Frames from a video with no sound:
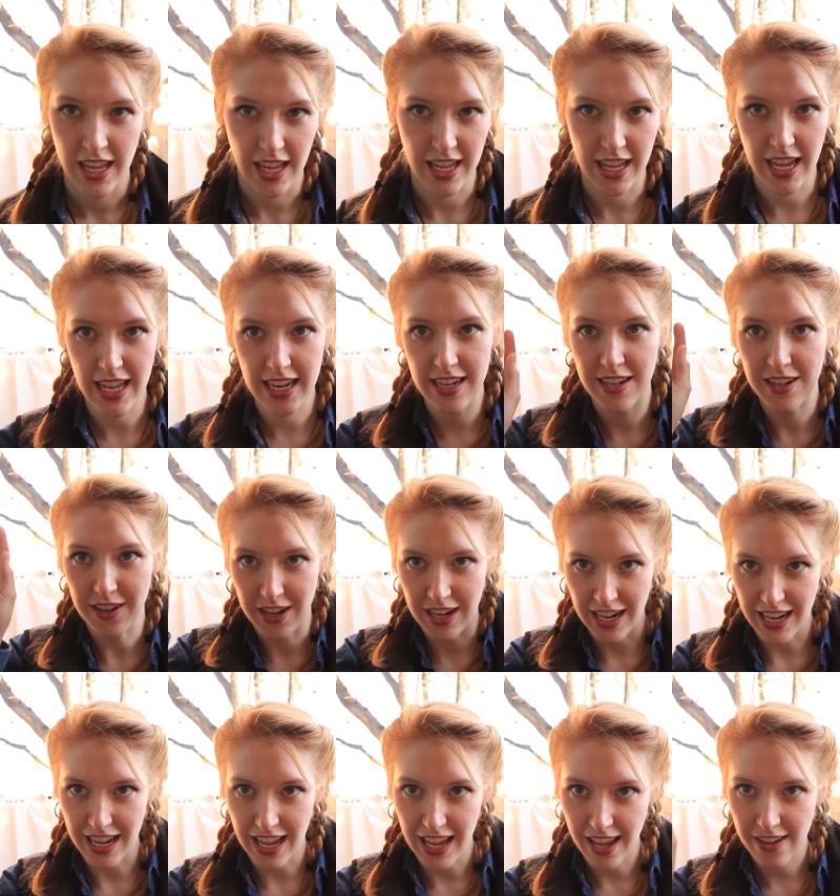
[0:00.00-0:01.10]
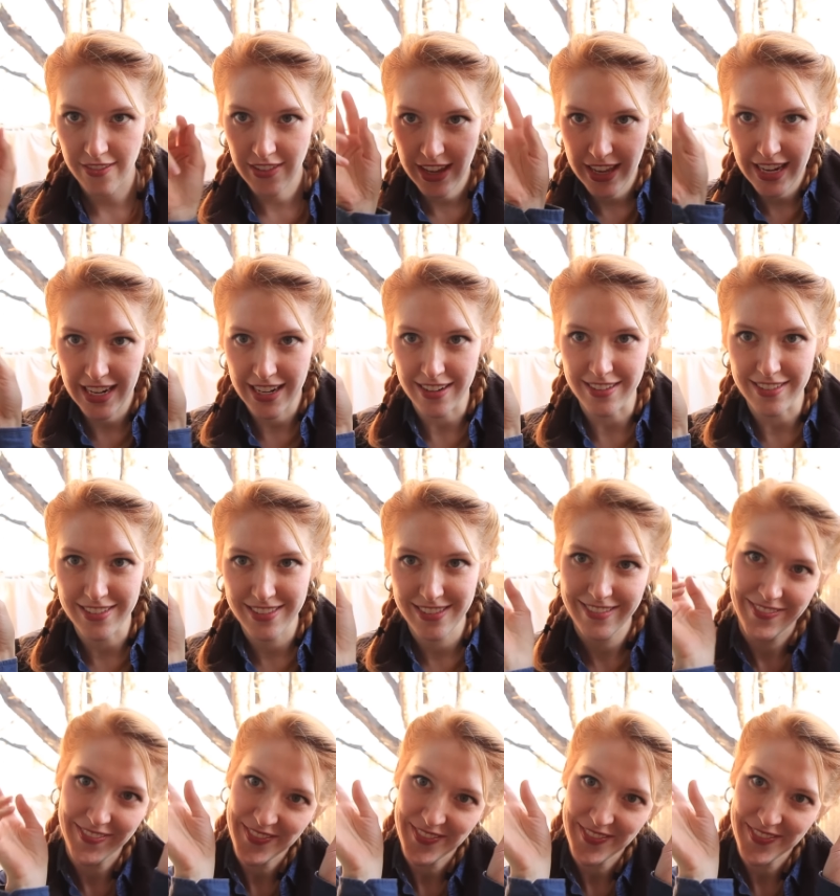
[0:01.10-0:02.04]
I kind of look like I have antlers.